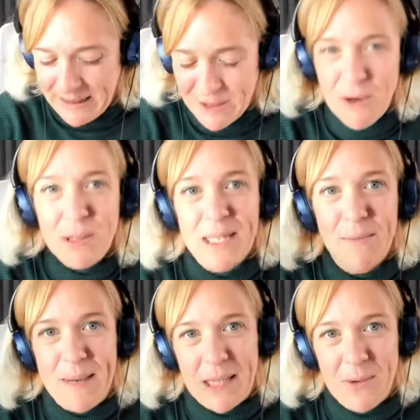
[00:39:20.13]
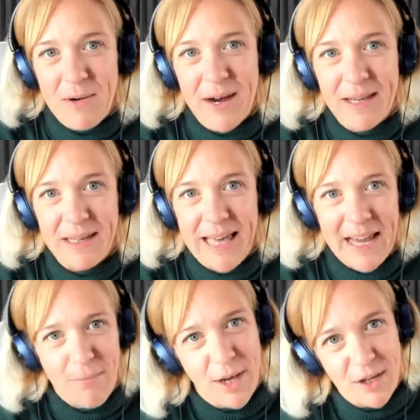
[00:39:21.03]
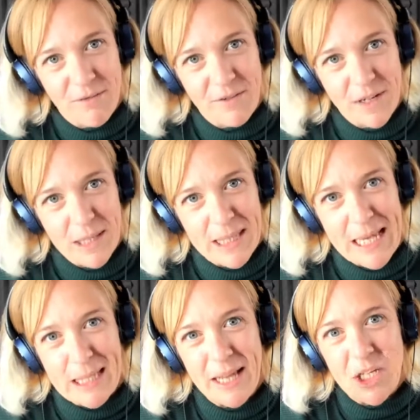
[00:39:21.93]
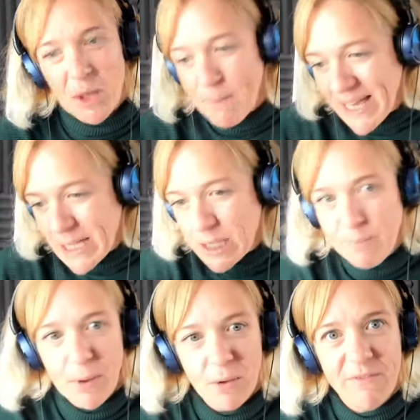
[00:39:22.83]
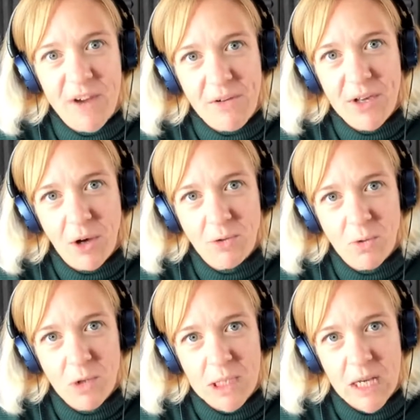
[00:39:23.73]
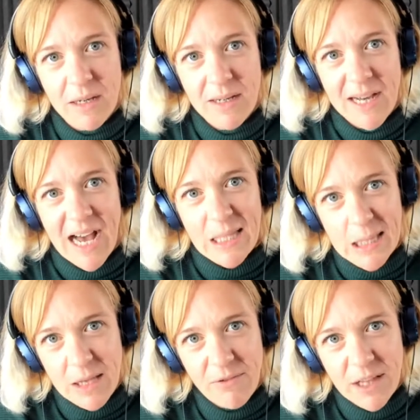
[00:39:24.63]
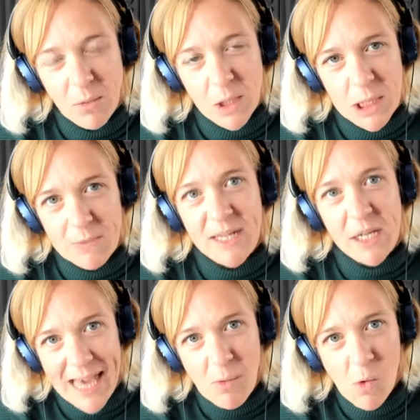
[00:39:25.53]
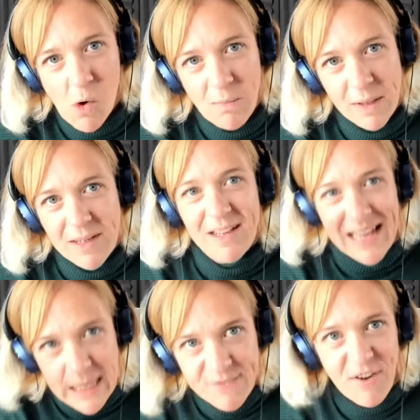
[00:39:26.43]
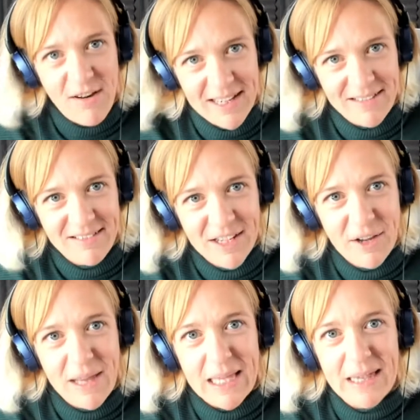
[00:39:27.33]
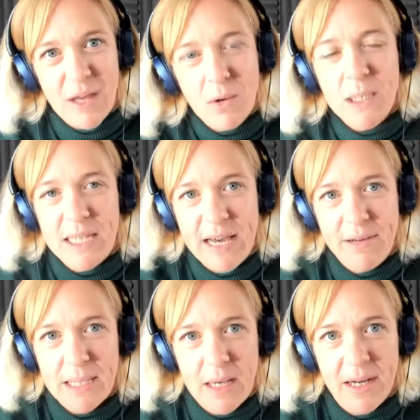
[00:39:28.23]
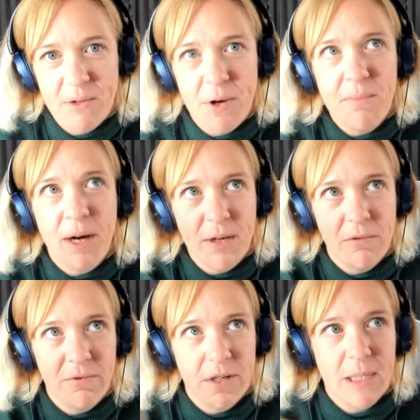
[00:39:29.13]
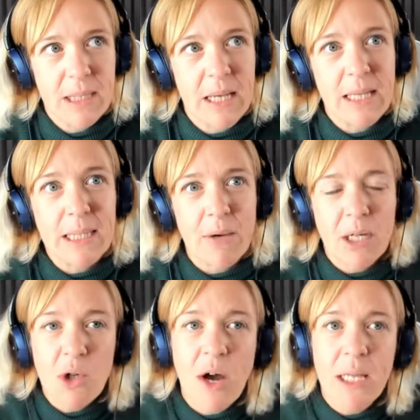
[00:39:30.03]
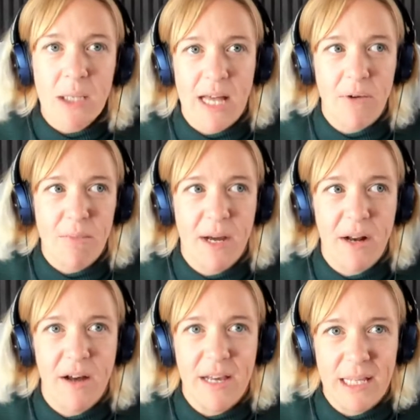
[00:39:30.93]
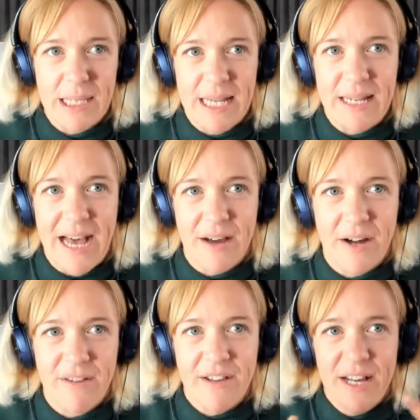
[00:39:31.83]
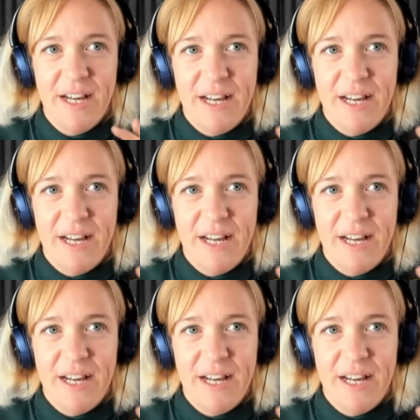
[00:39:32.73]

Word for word: those are the bits where I gain my confidence. It's like jumping into the pool of very cold water and discovering that once you're in, you get warm. It's fine. You know, it, those are the areas that I grow my confidence. And so I try and do that with my clients in that kind of